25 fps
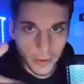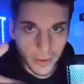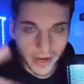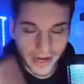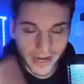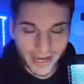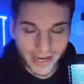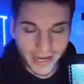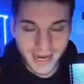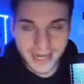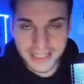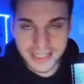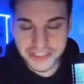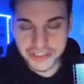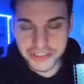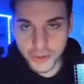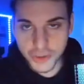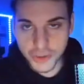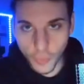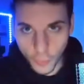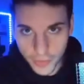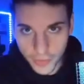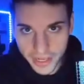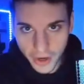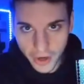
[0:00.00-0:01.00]
Alright guys, so
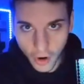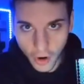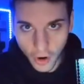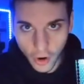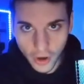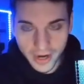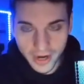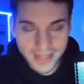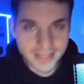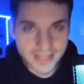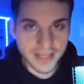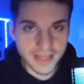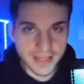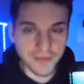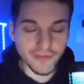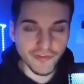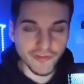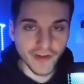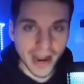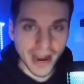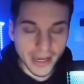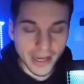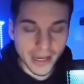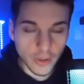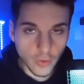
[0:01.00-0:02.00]
we are in the
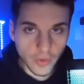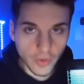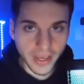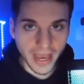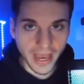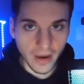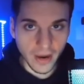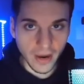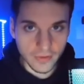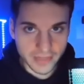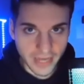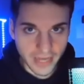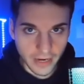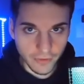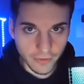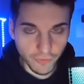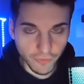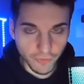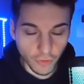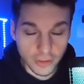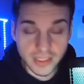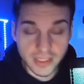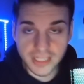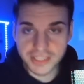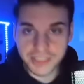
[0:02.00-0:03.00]
final countdown
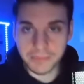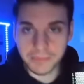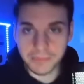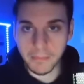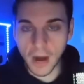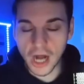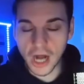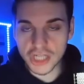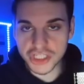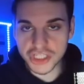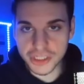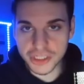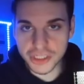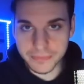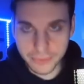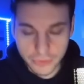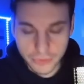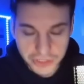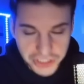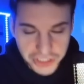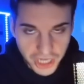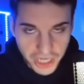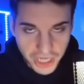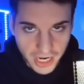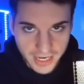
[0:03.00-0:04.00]
for this Majin Buu
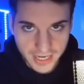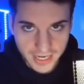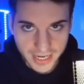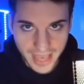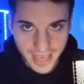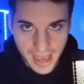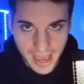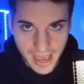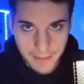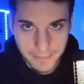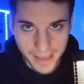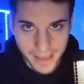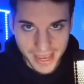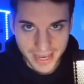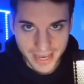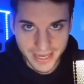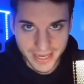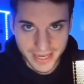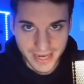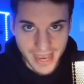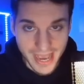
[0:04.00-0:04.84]
Saga campaign